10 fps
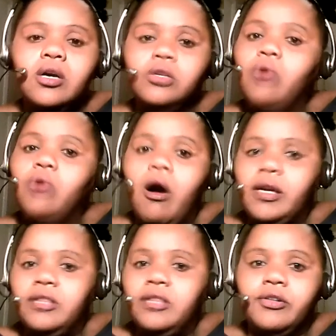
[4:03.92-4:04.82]
you are
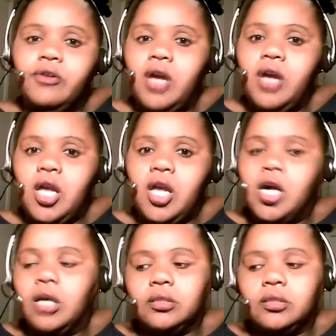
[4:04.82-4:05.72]
either a
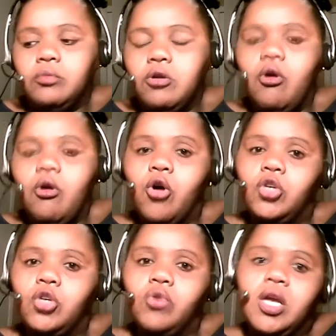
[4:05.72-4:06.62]
customer or
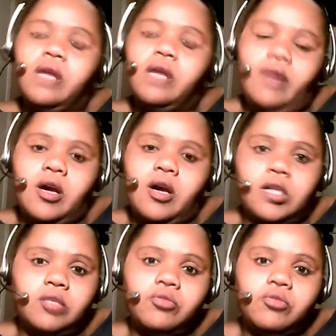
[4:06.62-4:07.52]
you have a
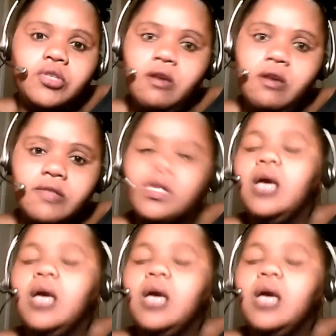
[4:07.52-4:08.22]
customer service.